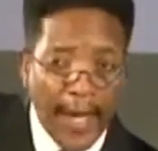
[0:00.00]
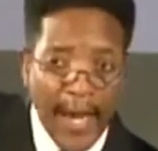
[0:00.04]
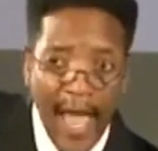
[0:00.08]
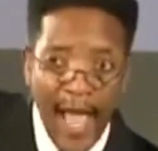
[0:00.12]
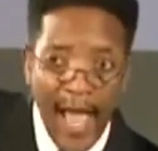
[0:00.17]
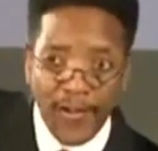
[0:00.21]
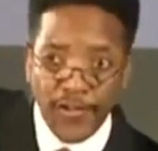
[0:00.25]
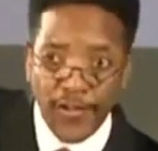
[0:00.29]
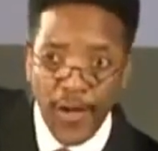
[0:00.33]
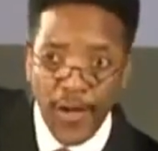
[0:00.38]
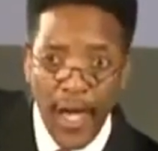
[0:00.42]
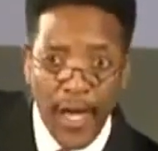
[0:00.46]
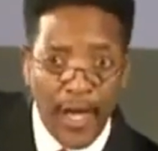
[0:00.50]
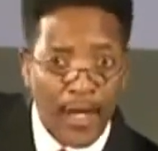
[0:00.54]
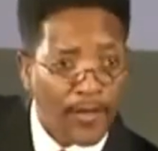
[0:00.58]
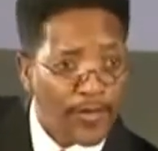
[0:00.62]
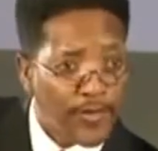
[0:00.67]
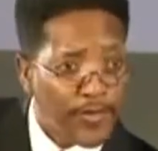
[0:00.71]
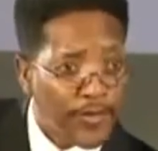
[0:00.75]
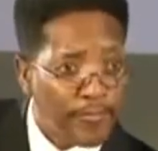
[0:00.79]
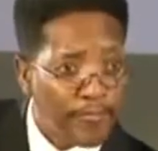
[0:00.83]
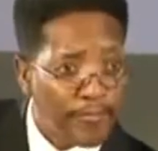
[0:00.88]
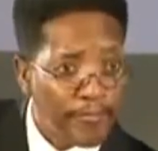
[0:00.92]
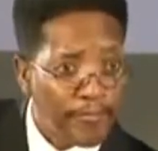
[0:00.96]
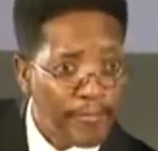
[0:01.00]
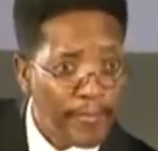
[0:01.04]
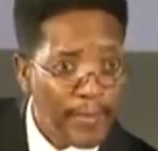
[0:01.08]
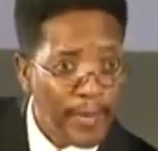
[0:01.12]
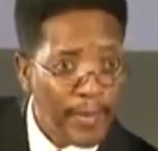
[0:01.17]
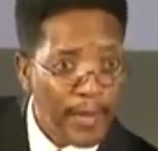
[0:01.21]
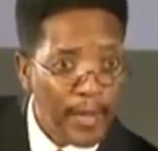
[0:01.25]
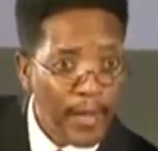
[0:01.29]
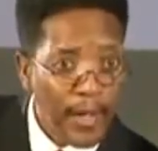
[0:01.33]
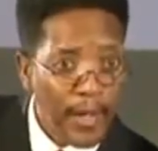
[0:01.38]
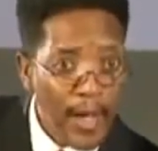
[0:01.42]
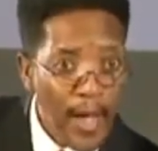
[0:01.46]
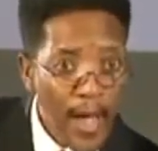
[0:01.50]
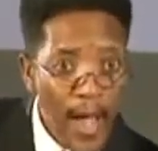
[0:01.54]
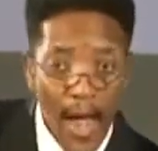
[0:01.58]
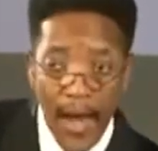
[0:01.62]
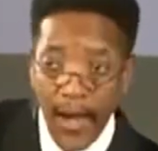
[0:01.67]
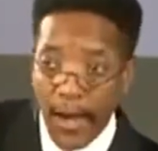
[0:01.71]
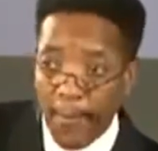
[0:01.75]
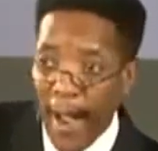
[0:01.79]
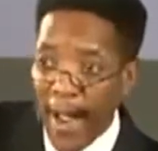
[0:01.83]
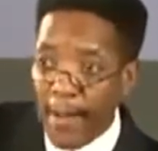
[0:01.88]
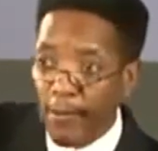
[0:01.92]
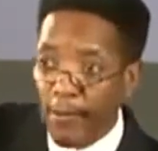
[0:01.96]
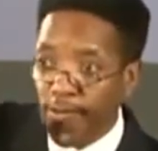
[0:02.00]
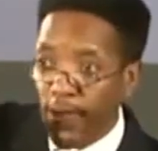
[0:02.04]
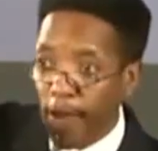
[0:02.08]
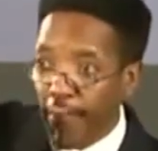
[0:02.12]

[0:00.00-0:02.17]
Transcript: in the last days. And the Bible